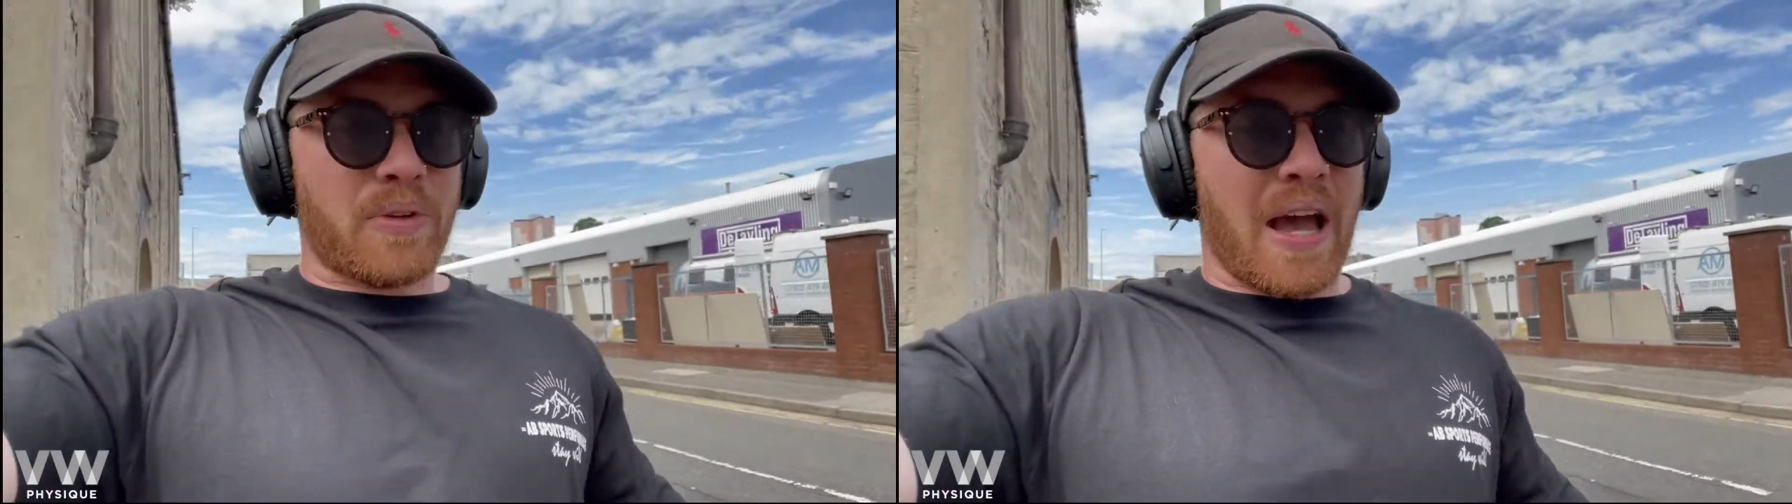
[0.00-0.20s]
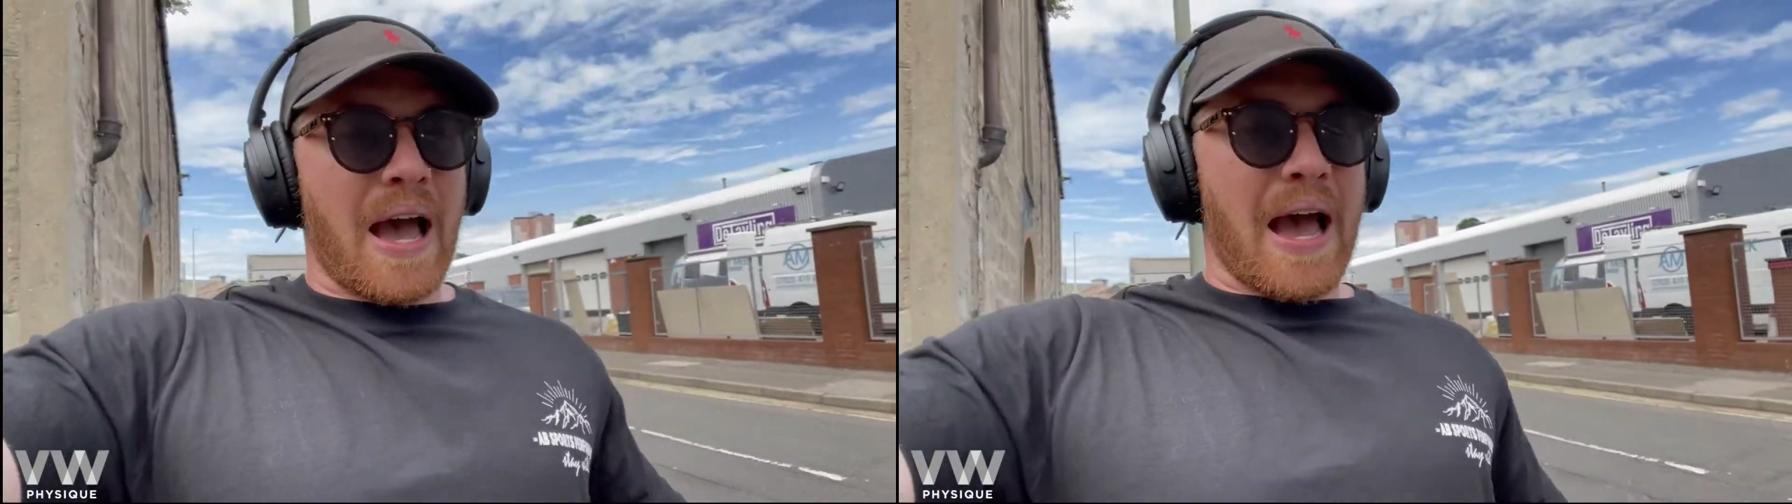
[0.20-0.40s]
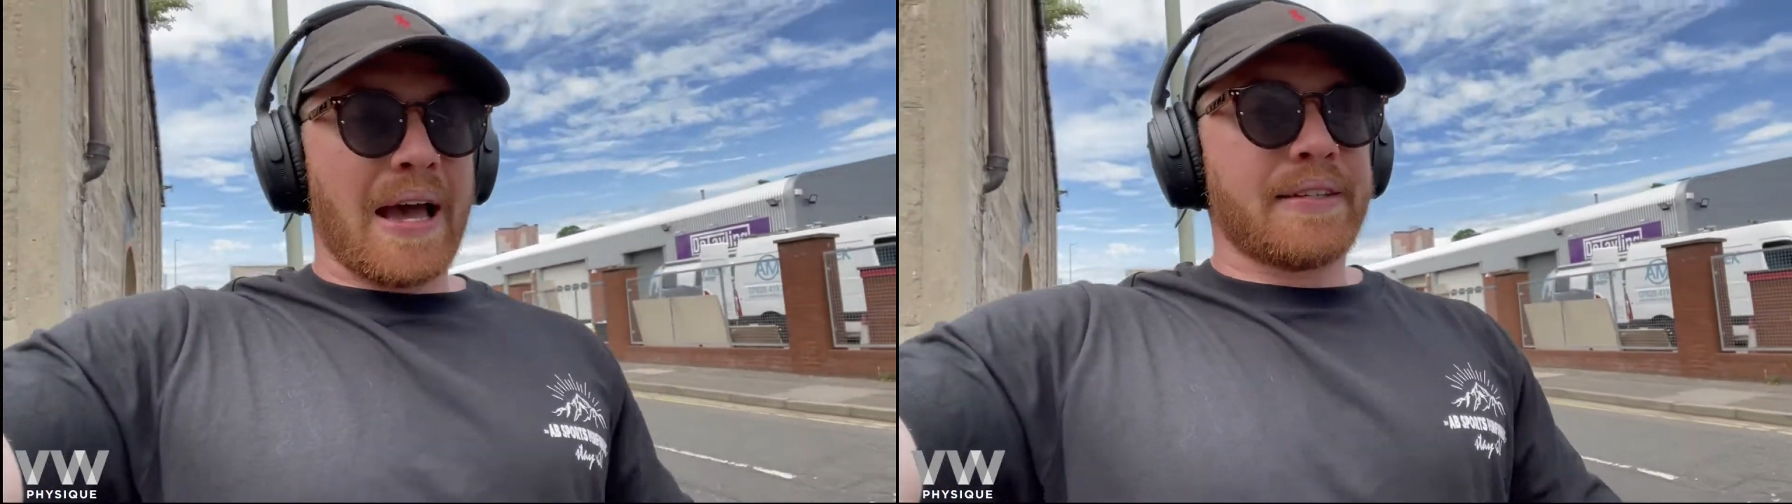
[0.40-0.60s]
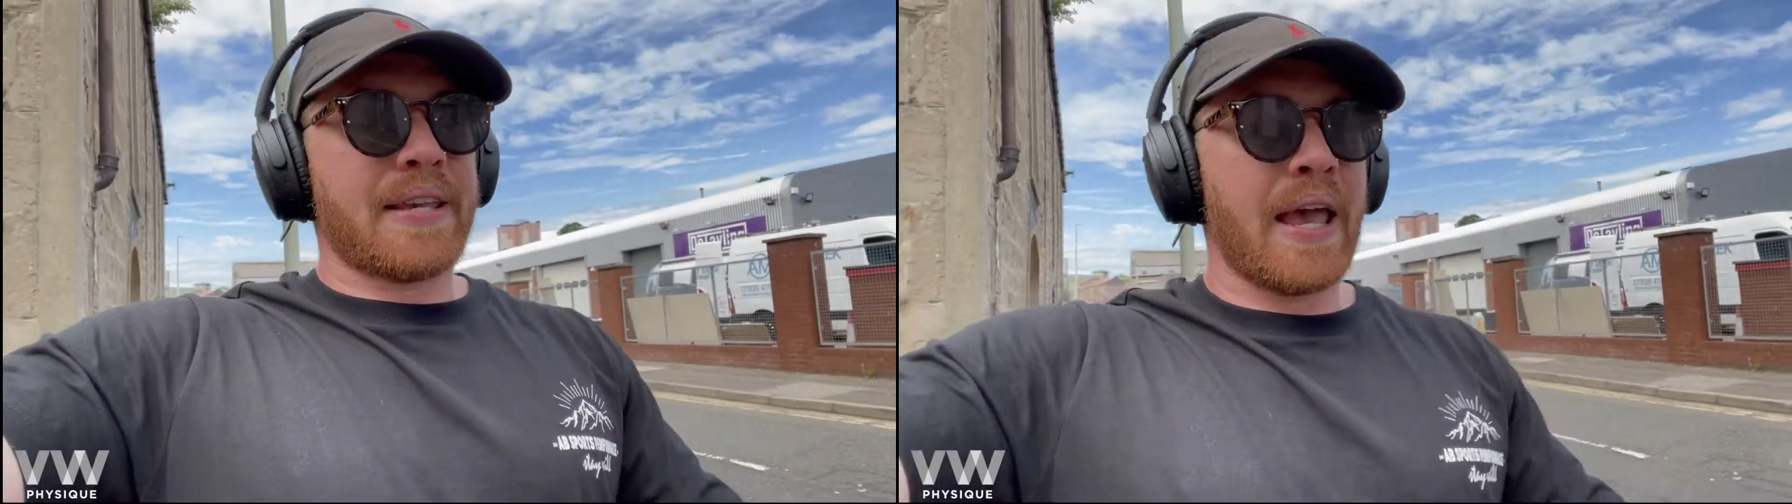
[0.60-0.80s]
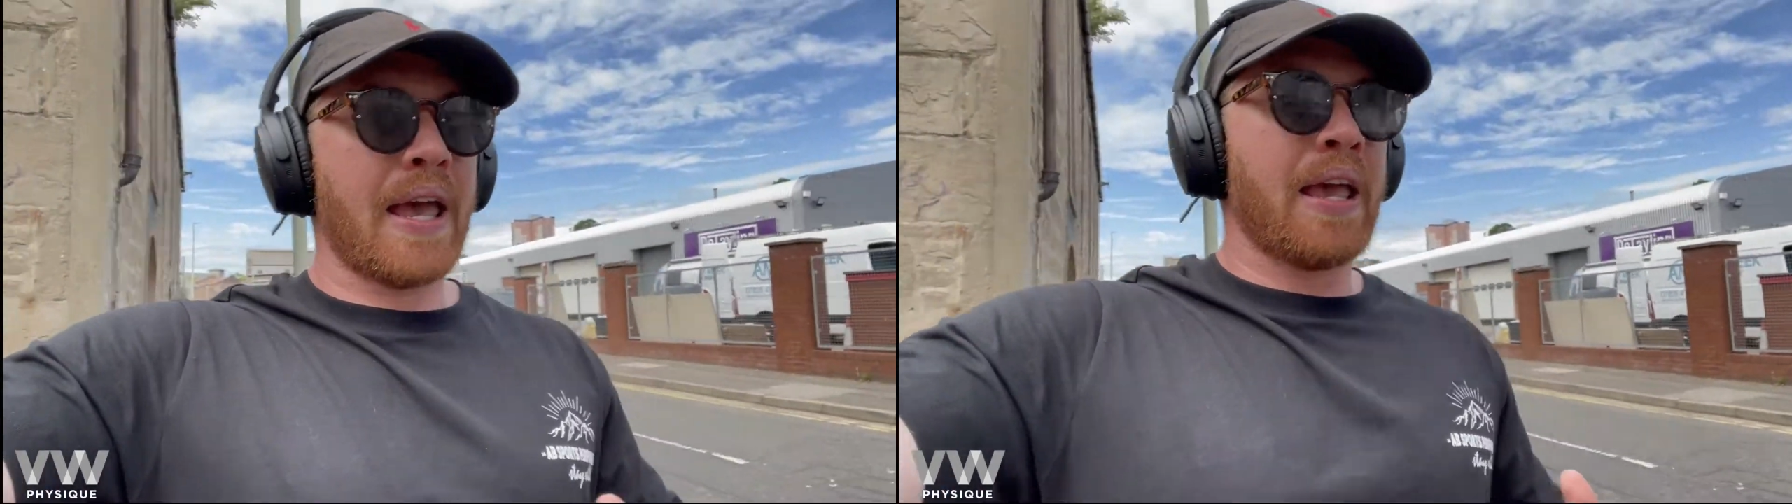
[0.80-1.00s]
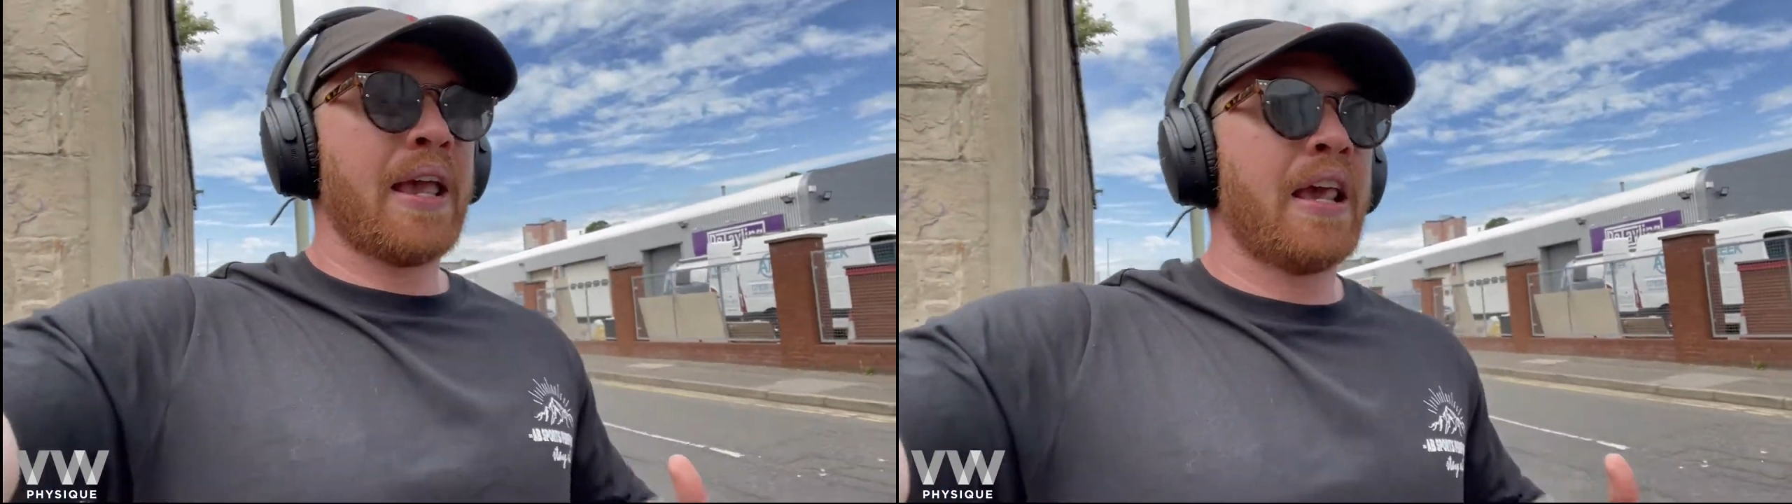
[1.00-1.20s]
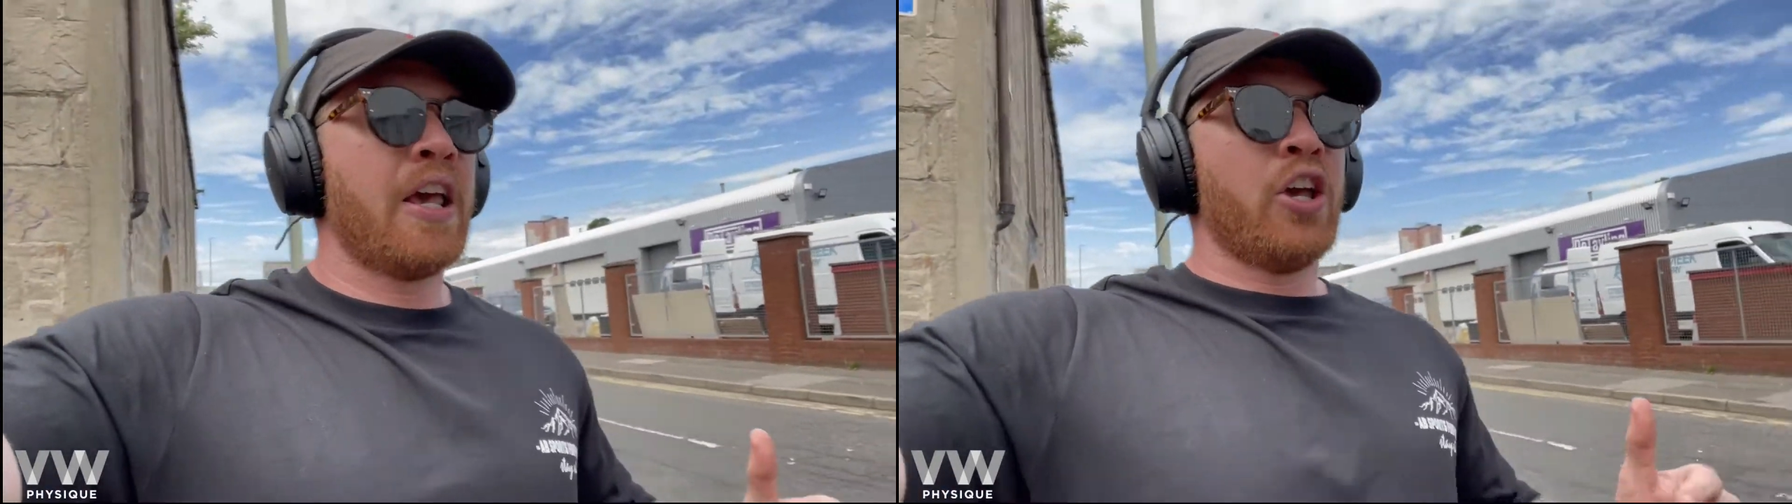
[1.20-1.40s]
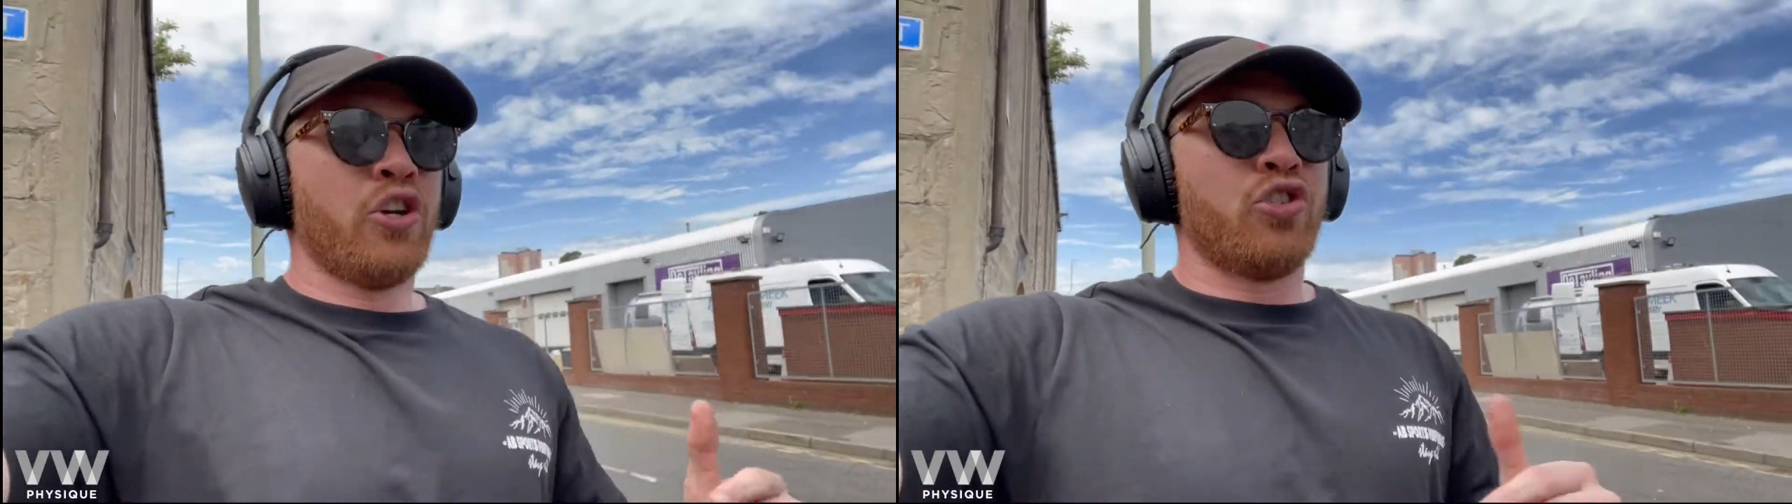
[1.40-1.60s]
as
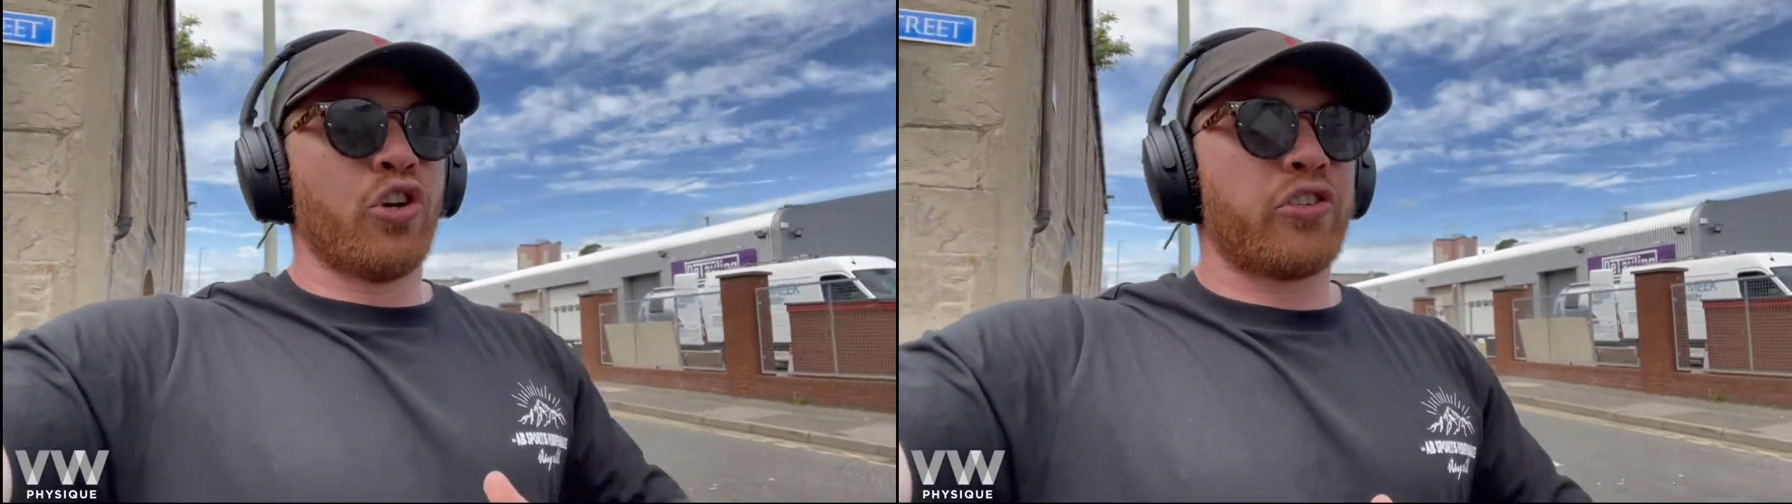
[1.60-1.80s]
you're